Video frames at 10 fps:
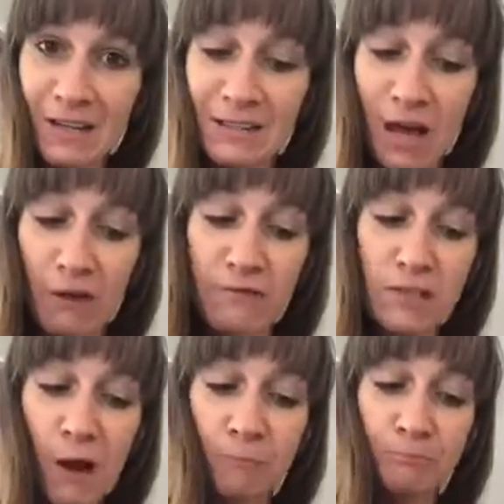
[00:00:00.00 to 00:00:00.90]
itself.
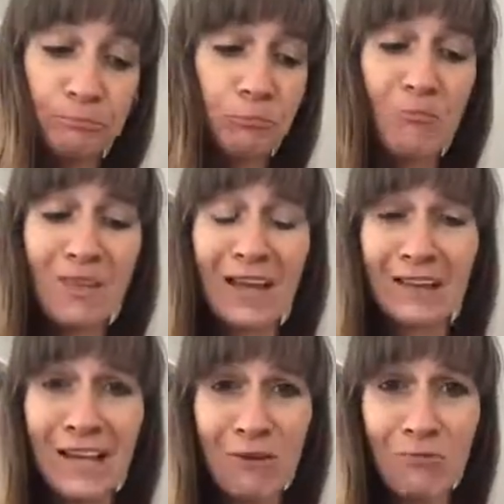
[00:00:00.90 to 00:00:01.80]
So,
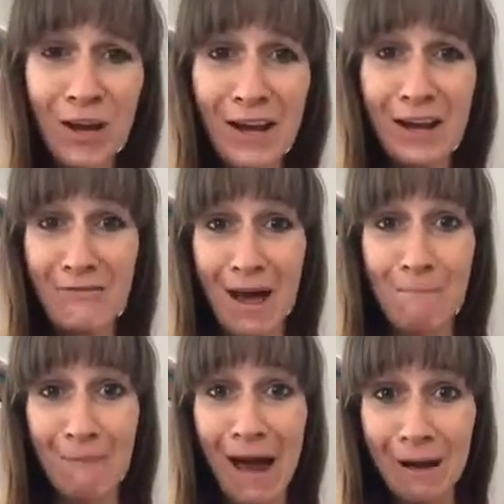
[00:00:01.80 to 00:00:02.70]
Get rid of
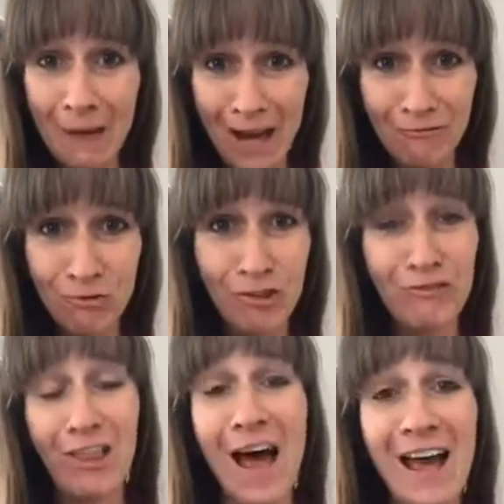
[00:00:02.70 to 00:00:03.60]
that backpack full
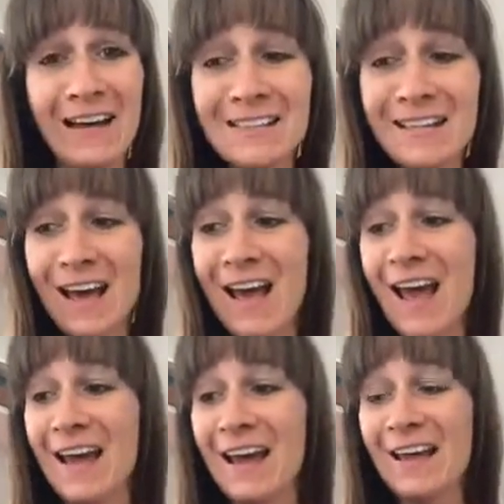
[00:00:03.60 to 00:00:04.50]
of lies
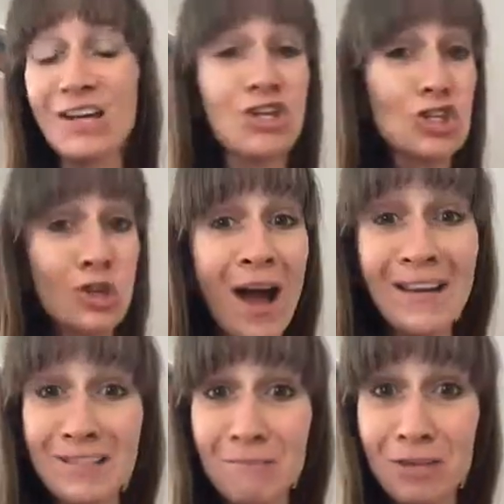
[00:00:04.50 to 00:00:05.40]
and try
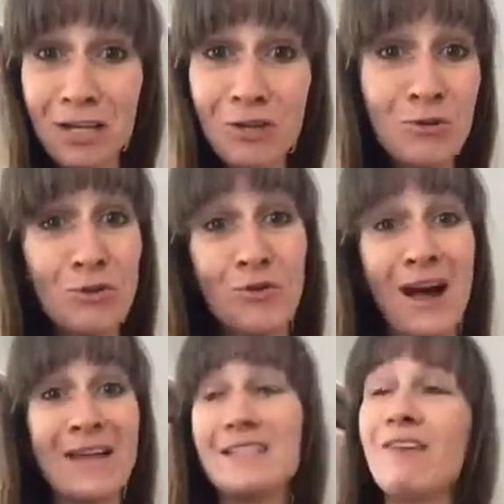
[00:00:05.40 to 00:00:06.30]
something new, you guys.